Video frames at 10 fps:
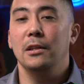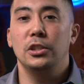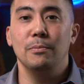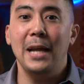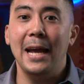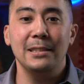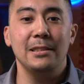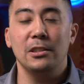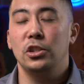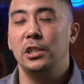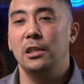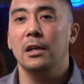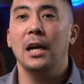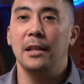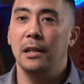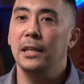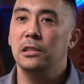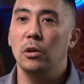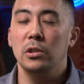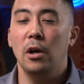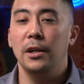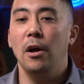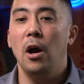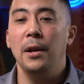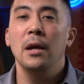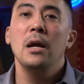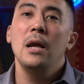gymnastics, cheer, kind of the list goes on and on.